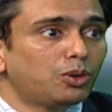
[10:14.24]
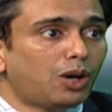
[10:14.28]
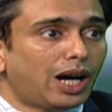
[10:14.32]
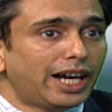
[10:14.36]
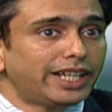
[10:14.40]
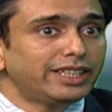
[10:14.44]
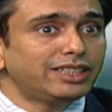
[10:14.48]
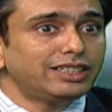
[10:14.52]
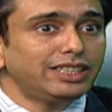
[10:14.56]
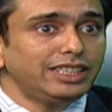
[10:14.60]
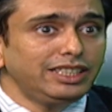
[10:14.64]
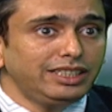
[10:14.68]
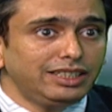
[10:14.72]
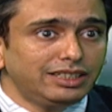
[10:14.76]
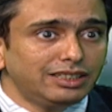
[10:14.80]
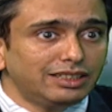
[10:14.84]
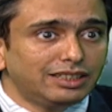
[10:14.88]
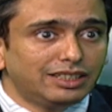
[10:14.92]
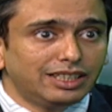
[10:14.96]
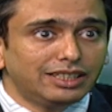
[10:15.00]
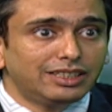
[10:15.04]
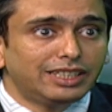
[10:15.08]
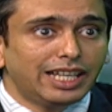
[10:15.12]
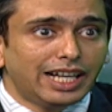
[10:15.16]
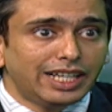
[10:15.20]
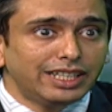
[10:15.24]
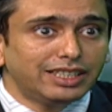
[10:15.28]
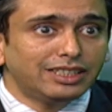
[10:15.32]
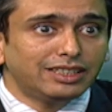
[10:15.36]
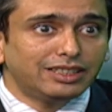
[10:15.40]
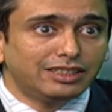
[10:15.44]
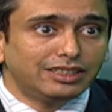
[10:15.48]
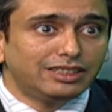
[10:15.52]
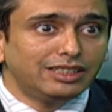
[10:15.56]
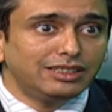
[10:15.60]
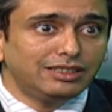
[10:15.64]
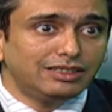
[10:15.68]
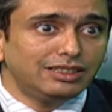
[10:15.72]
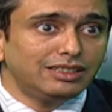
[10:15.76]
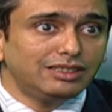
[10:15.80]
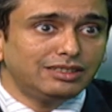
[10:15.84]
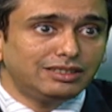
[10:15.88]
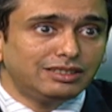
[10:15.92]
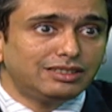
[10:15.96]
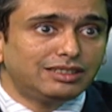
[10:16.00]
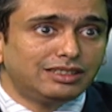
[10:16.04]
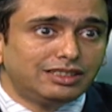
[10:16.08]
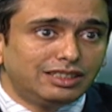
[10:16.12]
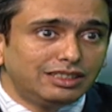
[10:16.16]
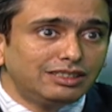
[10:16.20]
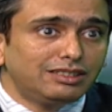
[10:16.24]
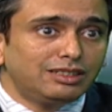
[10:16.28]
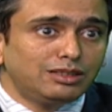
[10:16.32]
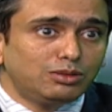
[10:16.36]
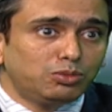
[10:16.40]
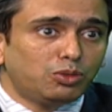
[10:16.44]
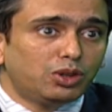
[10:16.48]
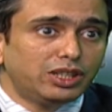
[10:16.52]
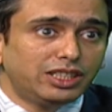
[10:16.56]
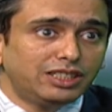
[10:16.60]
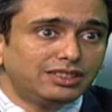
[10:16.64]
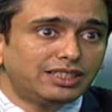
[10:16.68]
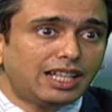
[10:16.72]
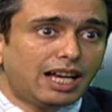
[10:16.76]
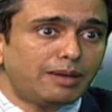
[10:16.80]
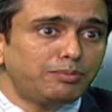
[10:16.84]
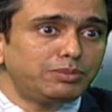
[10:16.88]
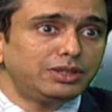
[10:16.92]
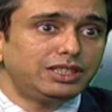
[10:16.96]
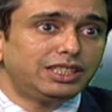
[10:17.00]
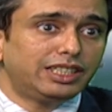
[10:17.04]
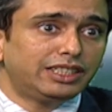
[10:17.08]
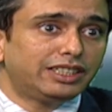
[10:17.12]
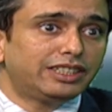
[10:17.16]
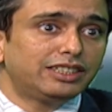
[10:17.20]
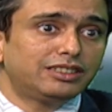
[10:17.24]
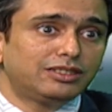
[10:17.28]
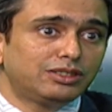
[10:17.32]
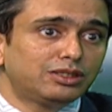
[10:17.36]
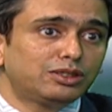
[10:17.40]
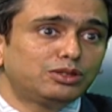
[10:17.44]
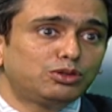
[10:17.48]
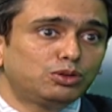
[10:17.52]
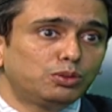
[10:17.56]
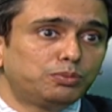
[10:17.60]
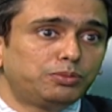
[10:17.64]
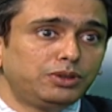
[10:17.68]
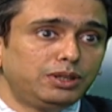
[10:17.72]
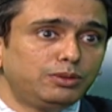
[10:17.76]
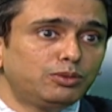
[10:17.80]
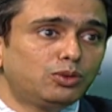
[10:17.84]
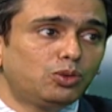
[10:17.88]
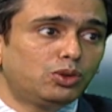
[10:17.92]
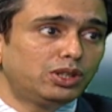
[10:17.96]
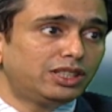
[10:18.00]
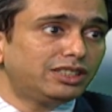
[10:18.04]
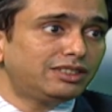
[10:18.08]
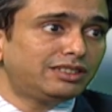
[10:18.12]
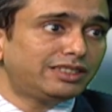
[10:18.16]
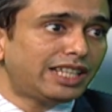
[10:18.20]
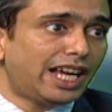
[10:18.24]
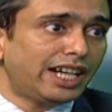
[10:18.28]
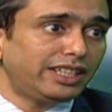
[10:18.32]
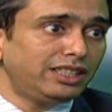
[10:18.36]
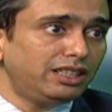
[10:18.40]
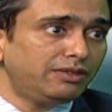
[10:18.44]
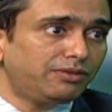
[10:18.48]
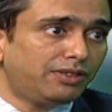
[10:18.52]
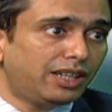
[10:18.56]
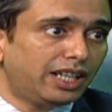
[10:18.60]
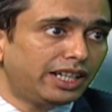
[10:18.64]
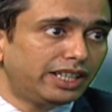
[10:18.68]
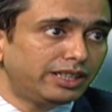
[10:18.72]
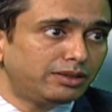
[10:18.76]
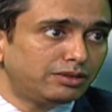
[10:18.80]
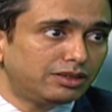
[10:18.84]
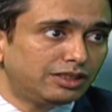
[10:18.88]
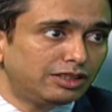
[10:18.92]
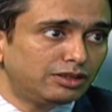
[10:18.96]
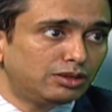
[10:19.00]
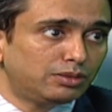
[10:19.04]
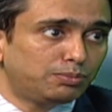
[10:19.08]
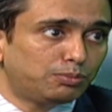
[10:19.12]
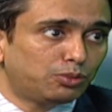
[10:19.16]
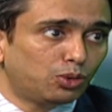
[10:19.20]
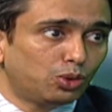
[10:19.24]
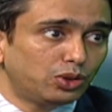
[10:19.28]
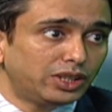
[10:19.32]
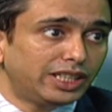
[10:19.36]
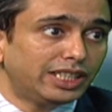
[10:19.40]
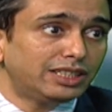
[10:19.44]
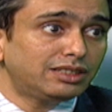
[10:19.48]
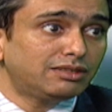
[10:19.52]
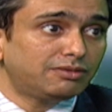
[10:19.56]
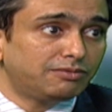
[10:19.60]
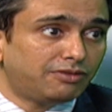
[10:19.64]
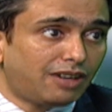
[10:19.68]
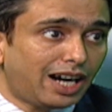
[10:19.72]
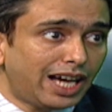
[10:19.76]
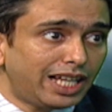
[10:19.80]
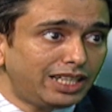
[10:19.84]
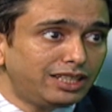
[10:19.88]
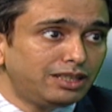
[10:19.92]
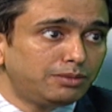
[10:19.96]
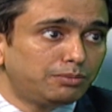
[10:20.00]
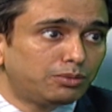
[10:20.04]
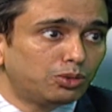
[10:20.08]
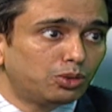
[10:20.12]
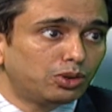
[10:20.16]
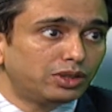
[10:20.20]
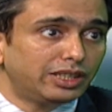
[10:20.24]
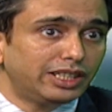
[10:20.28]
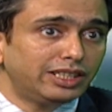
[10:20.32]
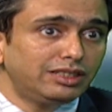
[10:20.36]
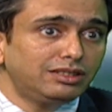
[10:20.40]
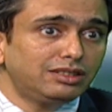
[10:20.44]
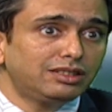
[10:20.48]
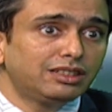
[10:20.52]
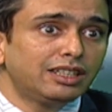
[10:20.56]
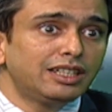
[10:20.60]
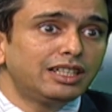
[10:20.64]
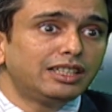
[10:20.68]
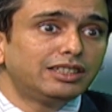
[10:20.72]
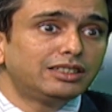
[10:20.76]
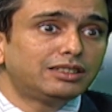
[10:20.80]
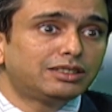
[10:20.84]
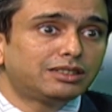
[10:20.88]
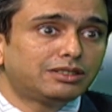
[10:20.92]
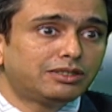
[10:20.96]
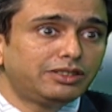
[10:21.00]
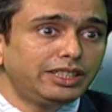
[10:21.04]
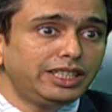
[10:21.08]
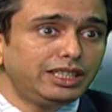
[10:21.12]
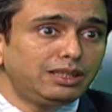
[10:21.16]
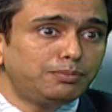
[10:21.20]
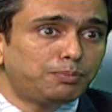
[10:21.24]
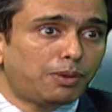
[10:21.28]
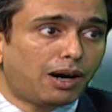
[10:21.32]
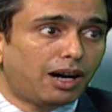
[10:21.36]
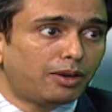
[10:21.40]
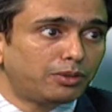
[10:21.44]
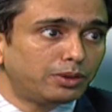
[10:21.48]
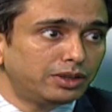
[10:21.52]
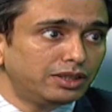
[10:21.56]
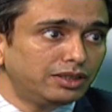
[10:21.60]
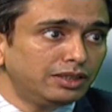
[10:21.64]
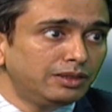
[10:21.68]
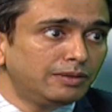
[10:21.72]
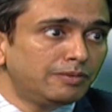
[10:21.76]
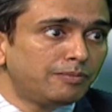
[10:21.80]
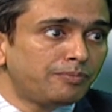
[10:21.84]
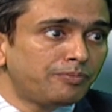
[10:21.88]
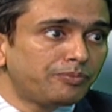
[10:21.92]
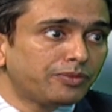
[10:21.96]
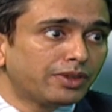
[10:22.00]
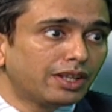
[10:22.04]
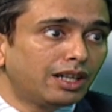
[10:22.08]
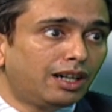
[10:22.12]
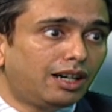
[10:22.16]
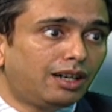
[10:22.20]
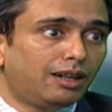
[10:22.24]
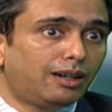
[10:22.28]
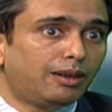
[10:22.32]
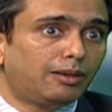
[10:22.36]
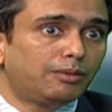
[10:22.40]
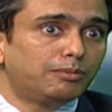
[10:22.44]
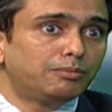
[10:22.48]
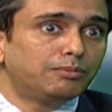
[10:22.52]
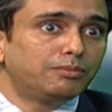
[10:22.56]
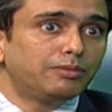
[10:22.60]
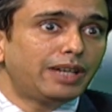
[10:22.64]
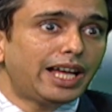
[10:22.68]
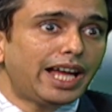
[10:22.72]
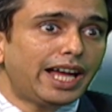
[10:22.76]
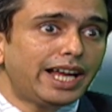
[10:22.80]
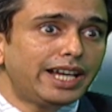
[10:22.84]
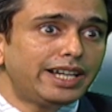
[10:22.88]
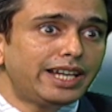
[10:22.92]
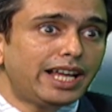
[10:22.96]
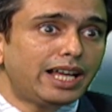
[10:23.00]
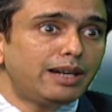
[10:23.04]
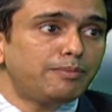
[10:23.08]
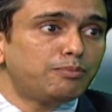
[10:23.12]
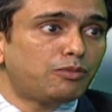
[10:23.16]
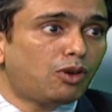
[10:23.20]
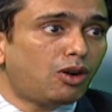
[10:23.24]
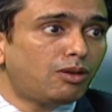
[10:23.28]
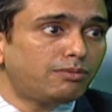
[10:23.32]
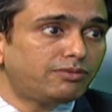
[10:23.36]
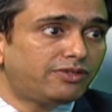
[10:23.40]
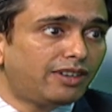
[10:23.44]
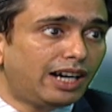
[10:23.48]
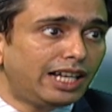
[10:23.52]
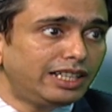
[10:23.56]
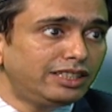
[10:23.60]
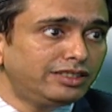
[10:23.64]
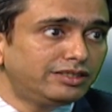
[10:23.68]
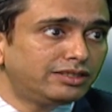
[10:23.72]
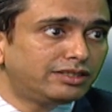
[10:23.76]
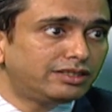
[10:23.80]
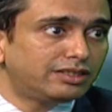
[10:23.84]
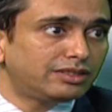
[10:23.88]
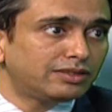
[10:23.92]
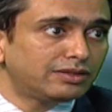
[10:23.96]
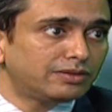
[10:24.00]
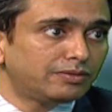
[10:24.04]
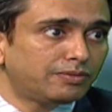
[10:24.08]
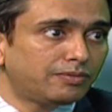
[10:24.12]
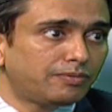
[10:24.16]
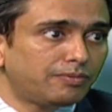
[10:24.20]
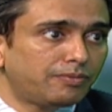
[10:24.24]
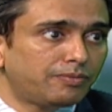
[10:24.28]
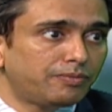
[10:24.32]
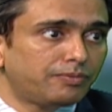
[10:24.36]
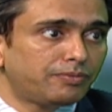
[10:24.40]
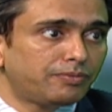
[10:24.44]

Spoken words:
So I think that this is what has happened. The Supreme Court has sanctified this protest, violent protest, street power, and mob violence.